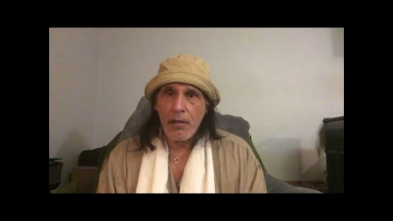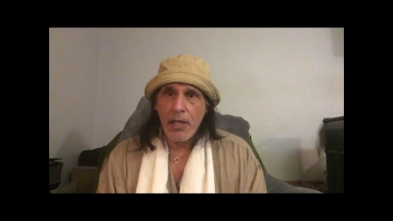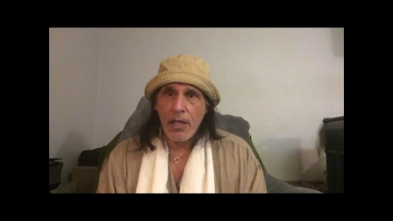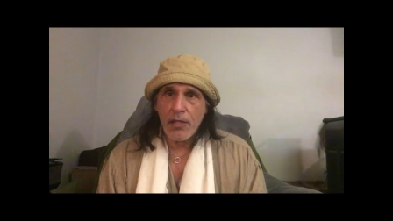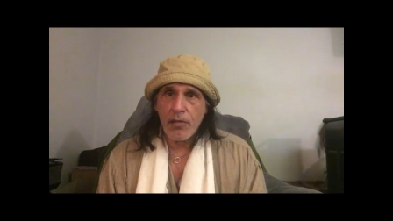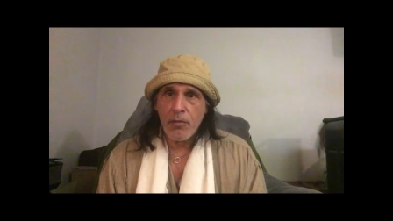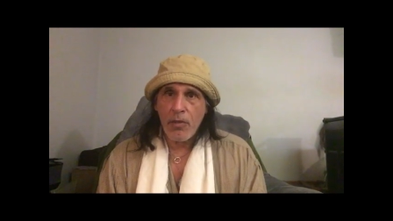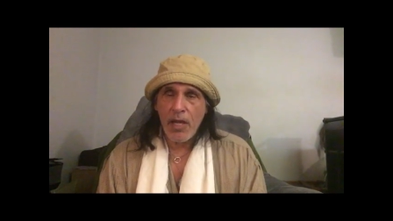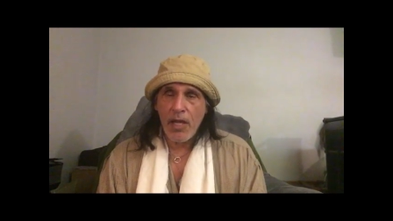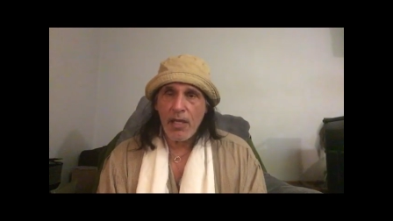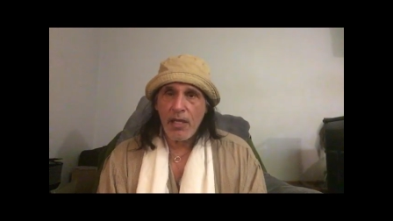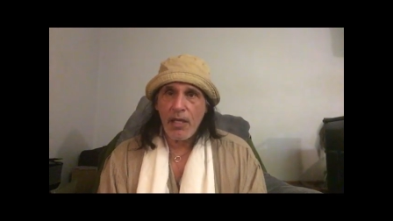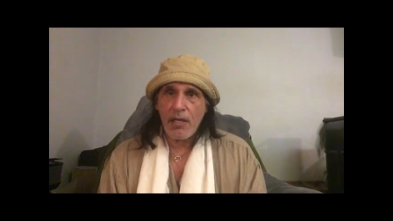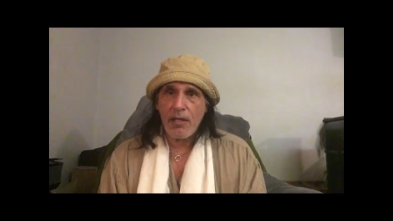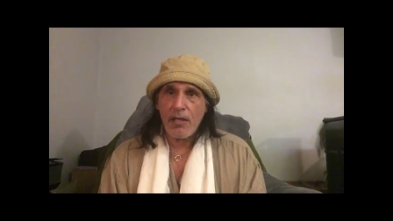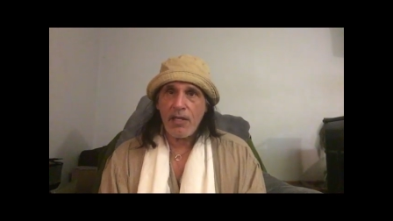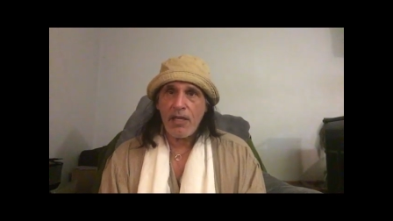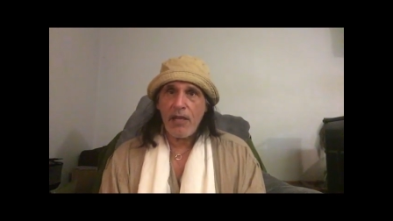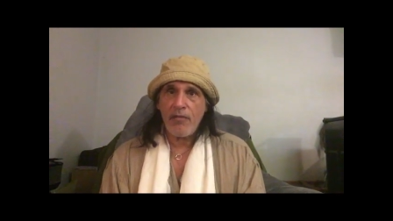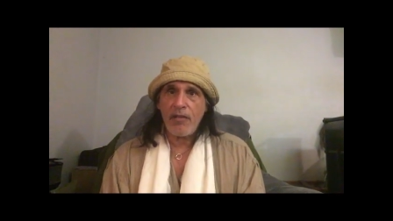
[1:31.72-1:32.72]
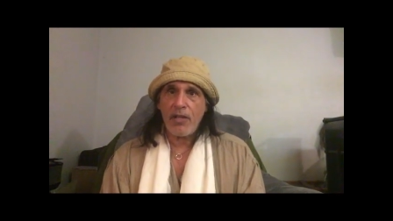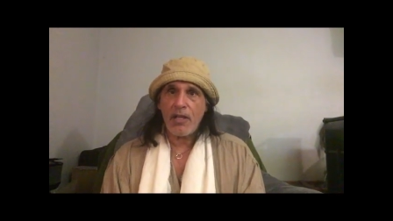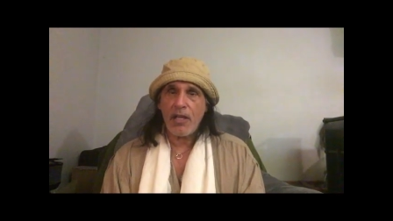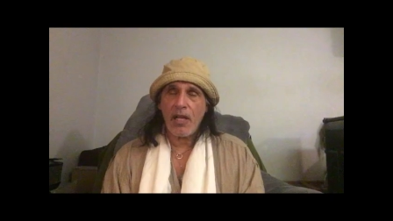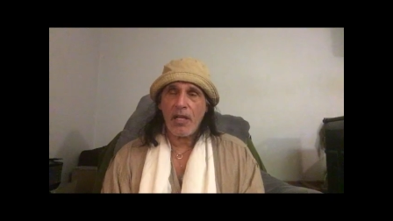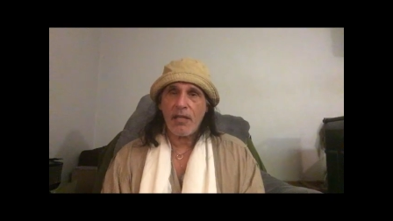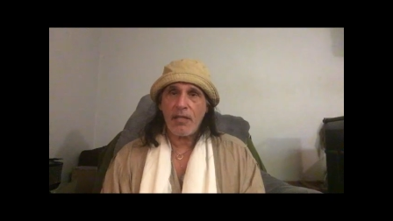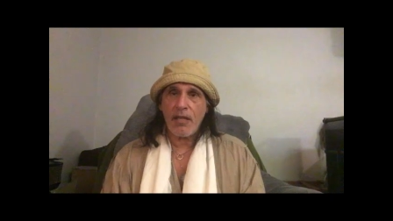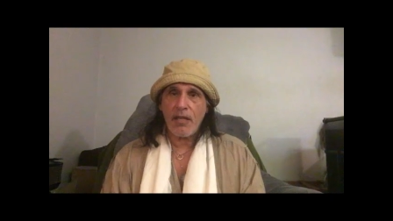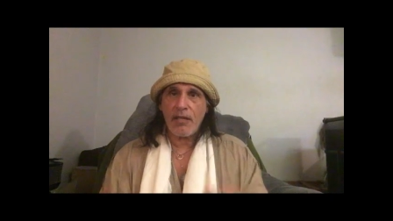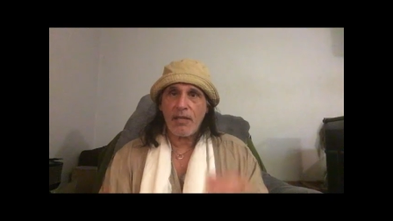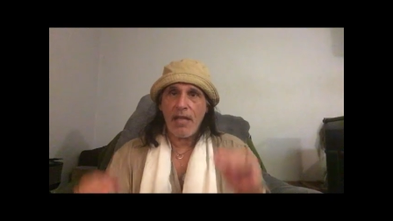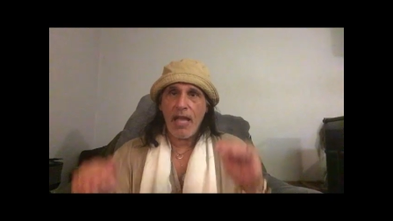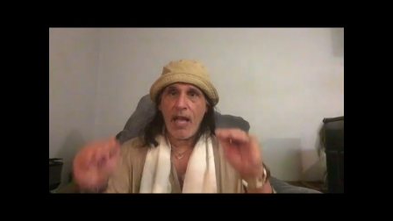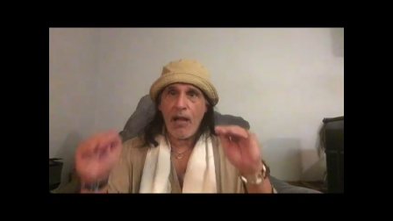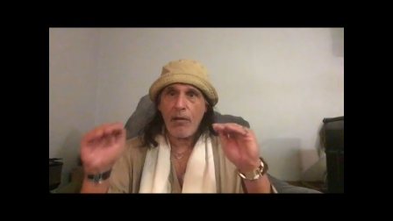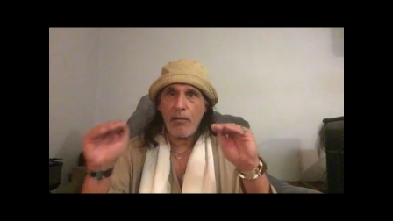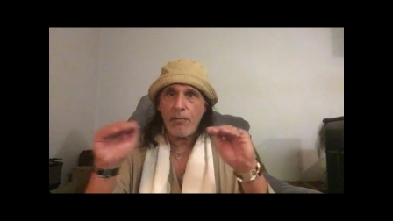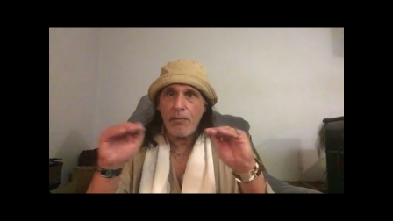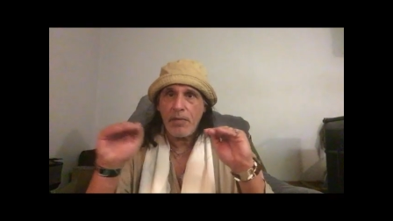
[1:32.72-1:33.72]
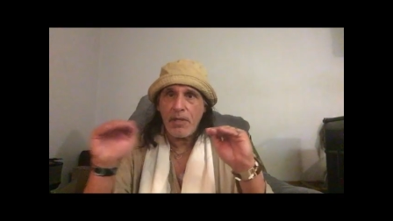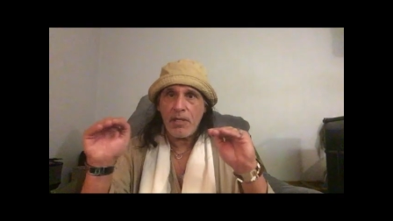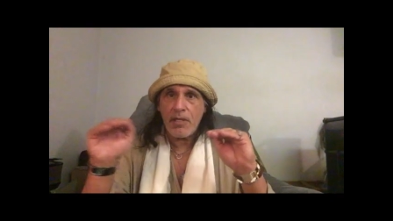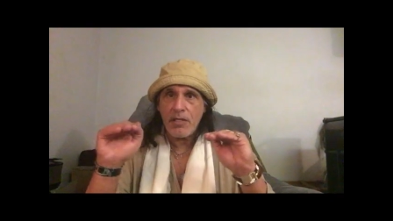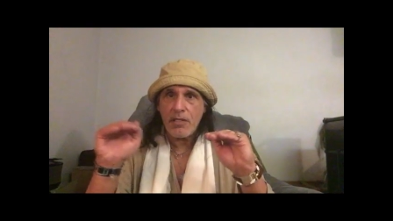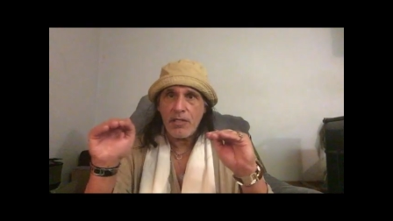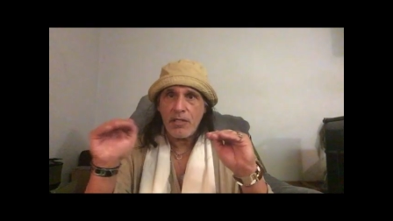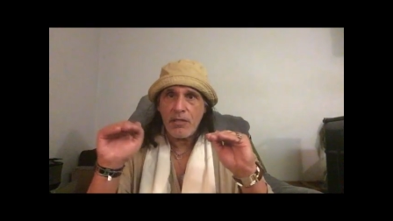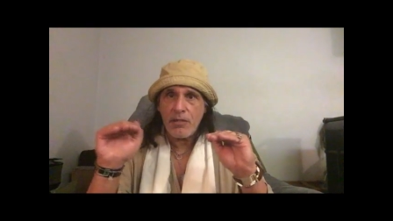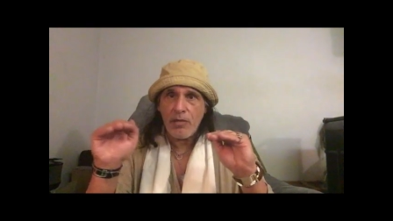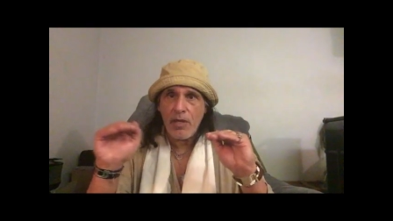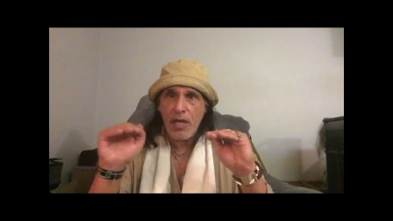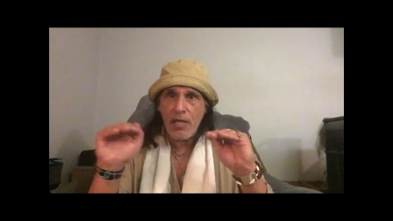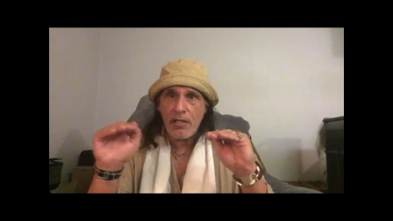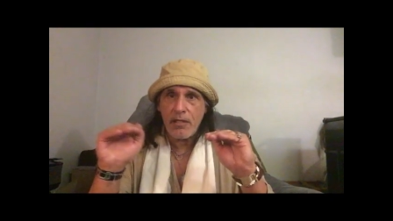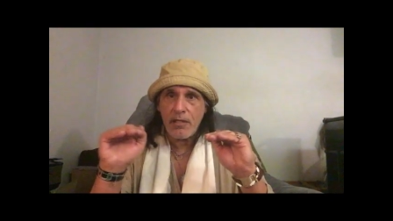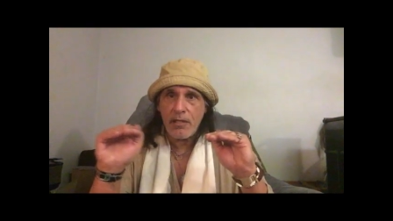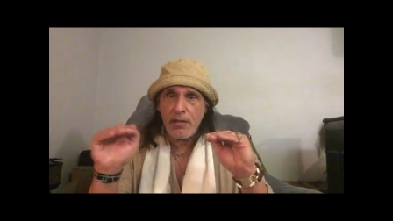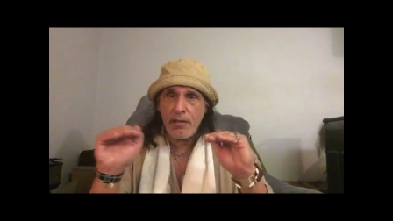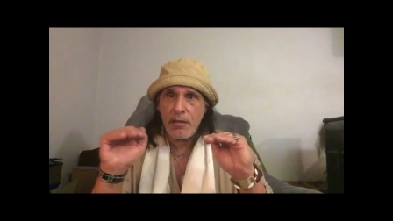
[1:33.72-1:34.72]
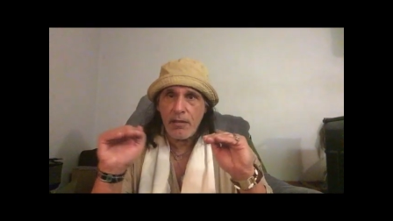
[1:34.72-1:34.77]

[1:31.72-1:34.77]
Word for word: That's why, again, the devil got kicked out because he tried to